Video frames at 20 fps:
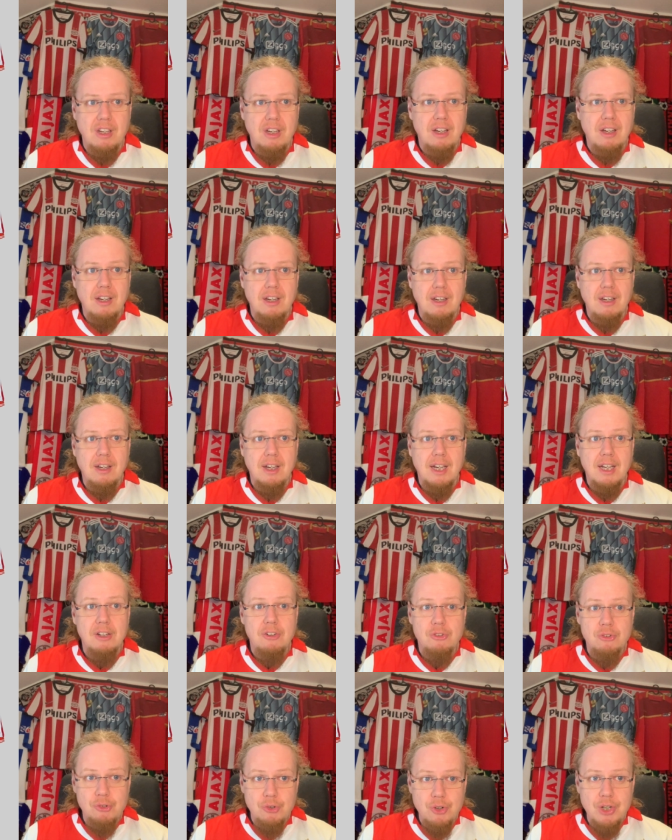Uh, I
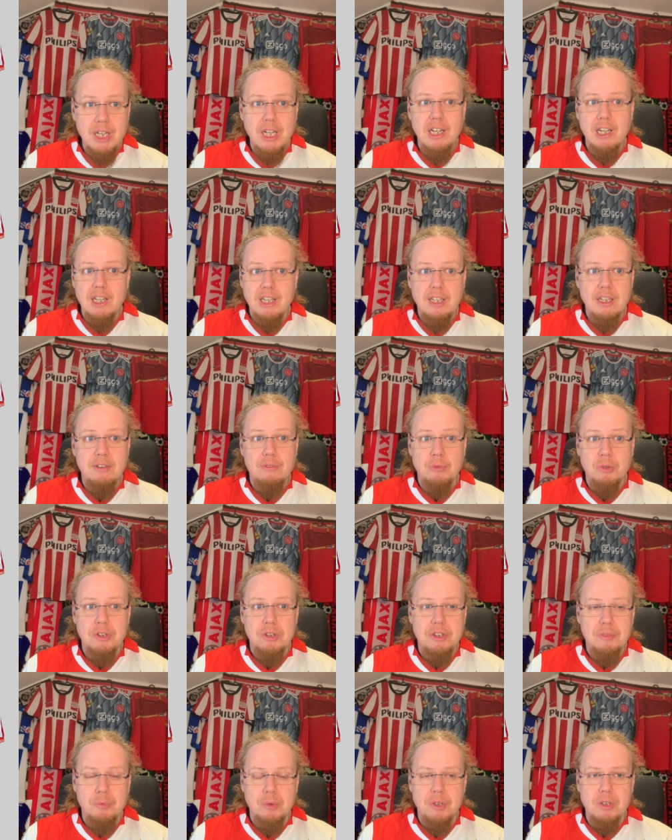really like
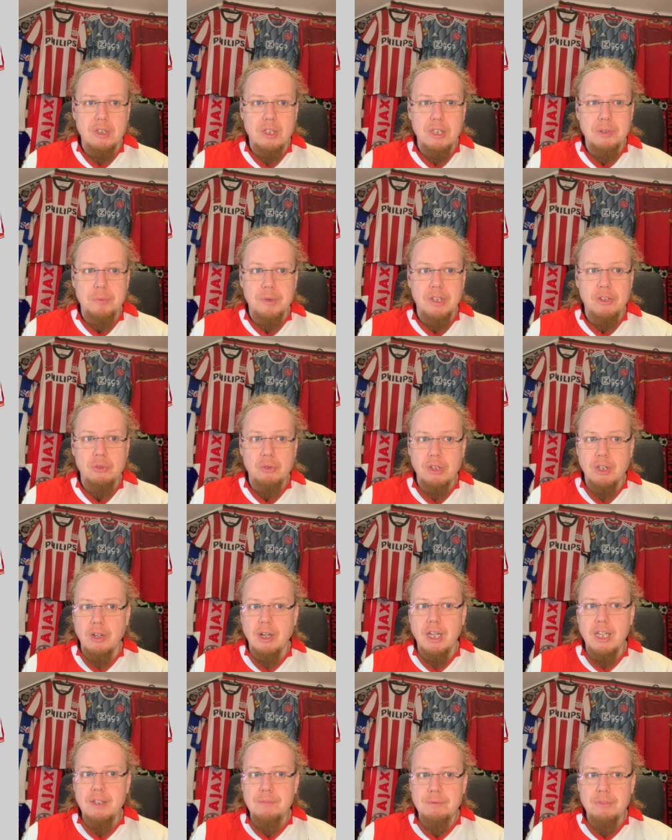what what what they're doing.
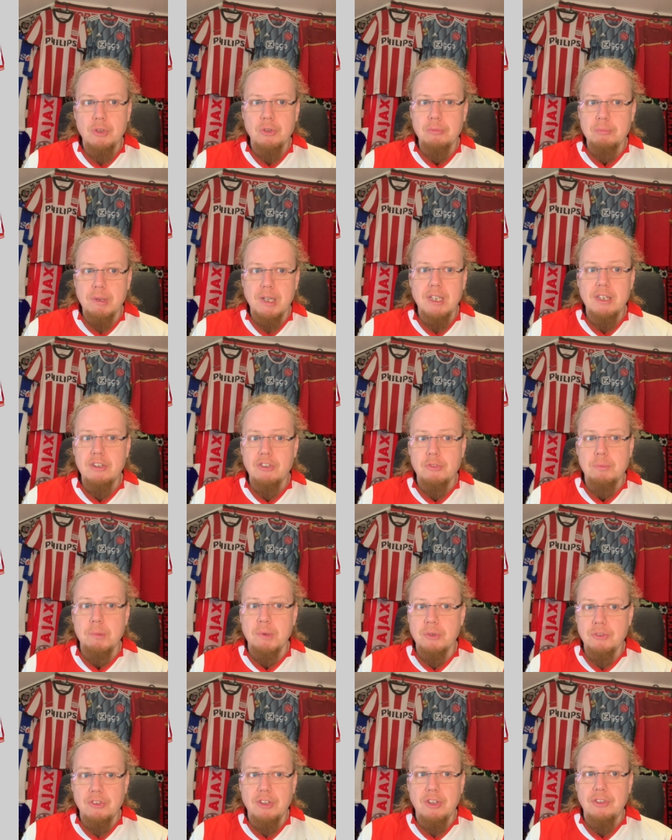I even don't mind the sponsor.